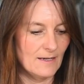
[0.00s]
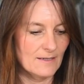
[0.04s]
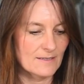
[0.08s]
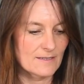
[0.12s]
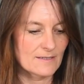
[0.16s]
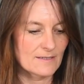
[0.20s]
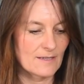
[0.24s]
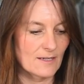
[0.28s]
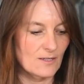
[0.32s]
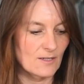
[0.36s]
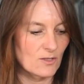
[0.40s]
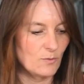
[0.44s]

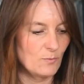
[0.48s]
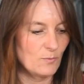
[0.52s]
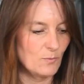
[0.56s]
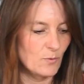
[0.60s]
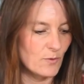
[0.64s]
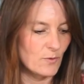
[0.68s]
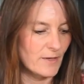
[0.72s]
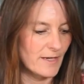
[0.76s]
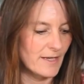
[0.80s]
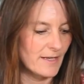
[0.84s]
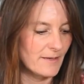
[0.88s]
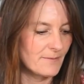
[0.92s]
start
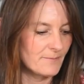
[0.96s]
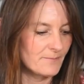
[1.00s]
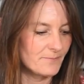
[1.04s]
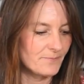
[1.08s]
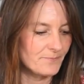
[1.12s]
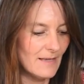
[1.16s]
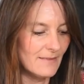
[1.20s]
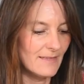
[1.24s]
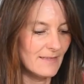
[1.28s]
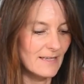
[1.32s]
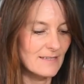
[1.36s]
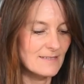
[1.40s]
pouring.
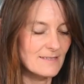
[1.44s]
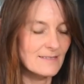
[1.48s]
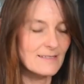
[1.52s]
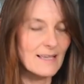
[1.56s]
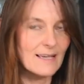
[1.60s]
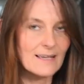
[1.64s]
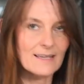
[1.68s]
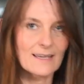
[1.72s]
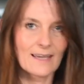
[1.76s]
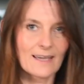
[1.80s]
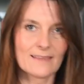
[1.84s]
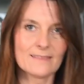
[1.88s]
The
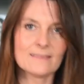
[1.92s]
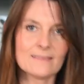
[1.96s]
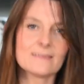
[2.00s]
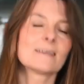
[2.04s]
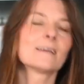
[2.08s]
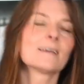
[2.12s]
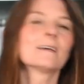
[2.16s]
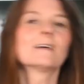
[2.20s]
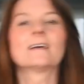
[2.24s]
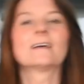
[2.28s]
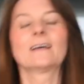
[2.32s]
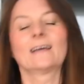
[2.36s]
second,
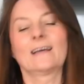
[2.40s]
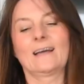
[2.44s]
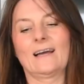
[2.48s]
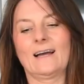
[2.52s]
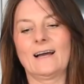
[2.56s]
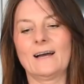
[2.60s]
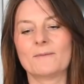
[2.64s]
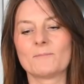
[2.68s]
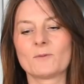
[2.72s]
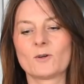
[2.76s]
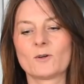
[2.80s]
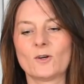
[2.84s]

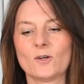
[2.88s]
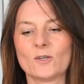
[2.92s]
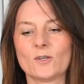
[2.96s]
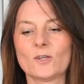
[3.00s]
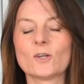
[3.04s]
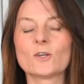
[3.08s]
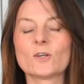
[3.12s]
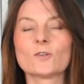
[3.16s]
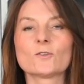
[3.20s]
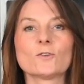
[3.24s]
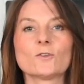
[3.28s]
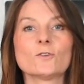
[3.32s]
I'm
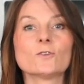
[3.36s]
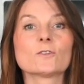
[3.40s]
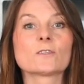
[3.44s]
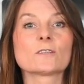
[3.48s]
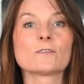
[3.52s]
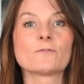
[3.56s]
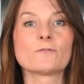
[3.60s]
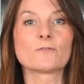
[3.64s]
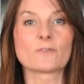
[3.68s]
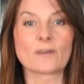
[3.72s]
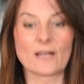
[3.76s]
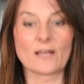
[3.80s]
going to
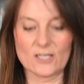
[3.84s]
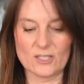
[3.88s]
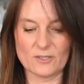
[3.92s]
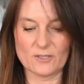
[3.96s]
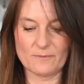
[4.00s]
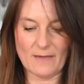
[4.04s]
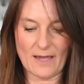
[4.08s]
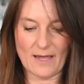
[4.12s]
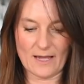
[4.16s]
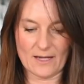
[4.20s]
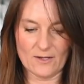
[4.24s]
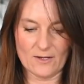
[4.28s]
use
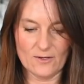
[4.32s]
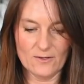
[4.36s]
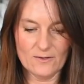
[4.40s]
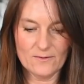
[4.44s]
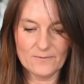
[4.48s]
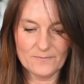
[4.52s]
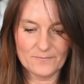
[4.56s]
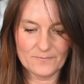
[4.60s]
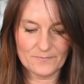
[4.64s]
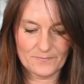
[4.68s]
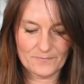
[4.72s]
fresh mango.